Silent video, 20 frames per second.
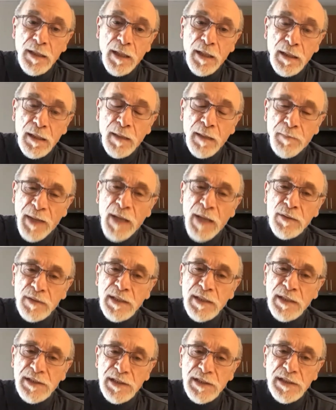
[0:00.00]
uh, about
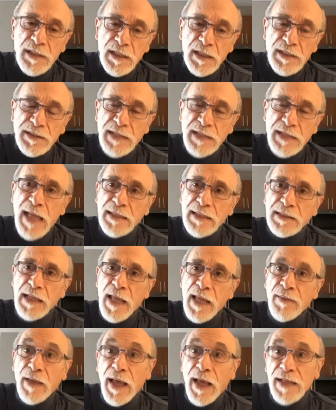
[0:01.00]
this uh, dent.
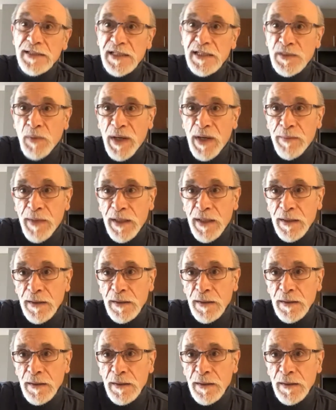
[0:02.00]
And the guy says, wait a minute,